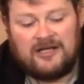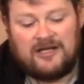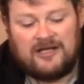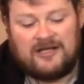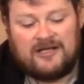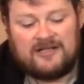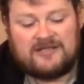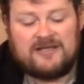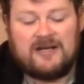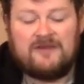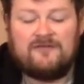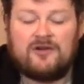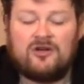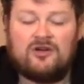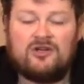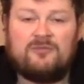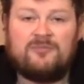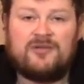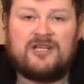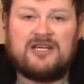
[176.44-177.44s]
It's never
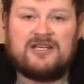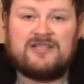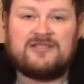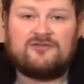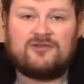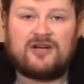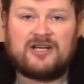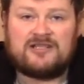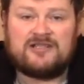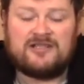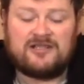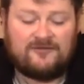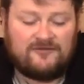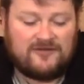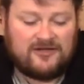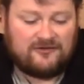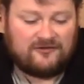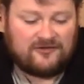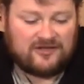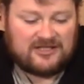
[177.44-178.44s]
going to be as drastic of a
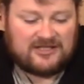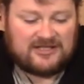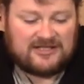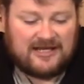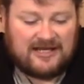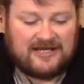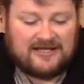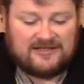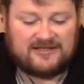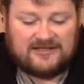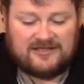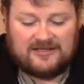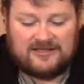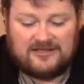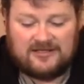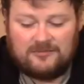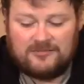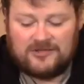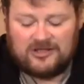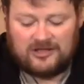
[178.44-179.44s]
difference as the
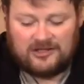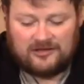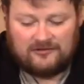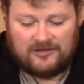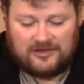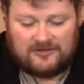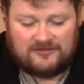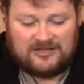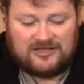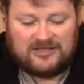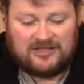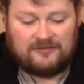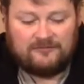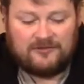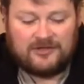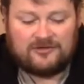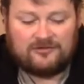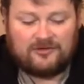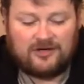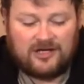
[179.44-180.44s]
subsonic rounds. Then we
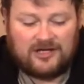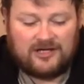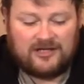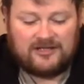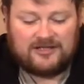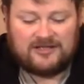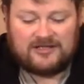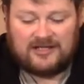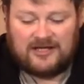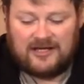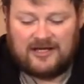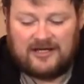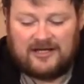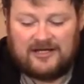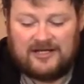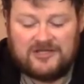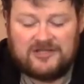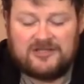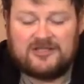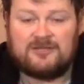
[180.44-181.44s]
tried
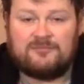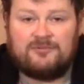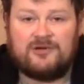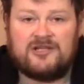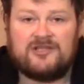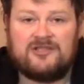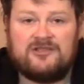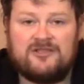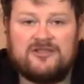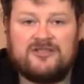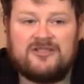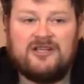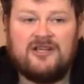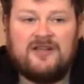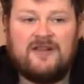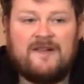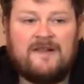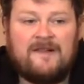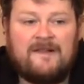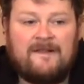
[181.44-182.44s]
each suppressors
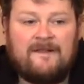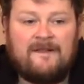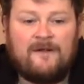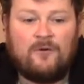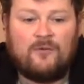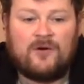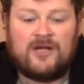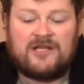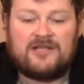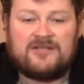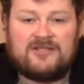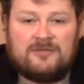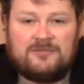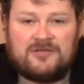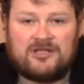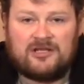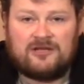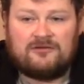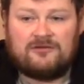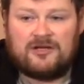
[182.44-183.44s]
with a
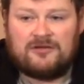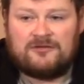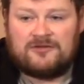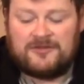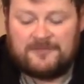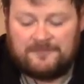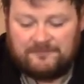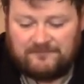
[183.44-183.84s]
subsonic round,